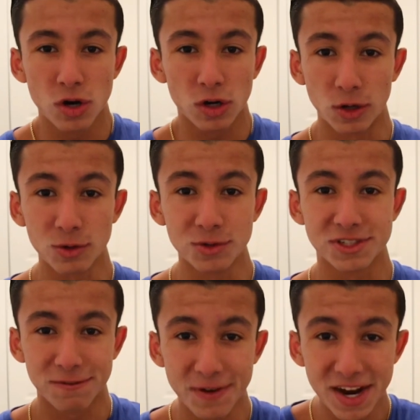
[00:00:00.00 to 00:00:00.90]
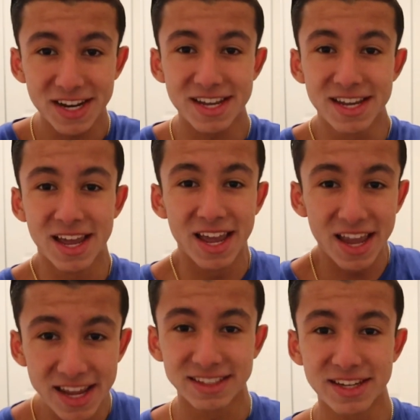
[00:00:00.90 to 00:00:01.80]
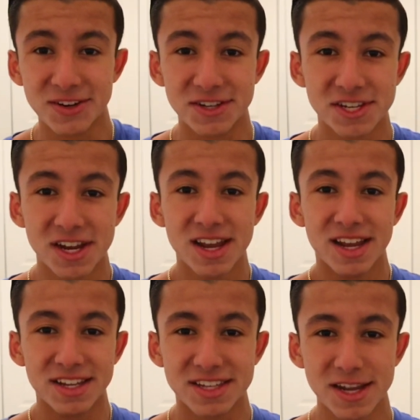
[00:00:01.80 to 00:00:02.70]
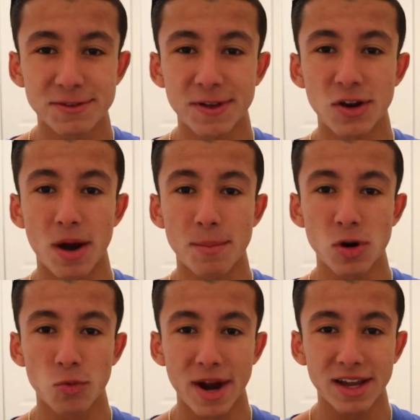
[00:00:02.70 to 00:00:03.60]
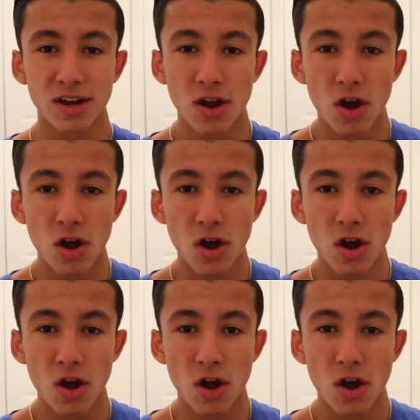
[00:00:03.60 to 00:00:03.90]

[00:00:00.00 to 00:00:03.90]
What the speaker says: close to finally hitting theaters, in today's video, I'm going to rank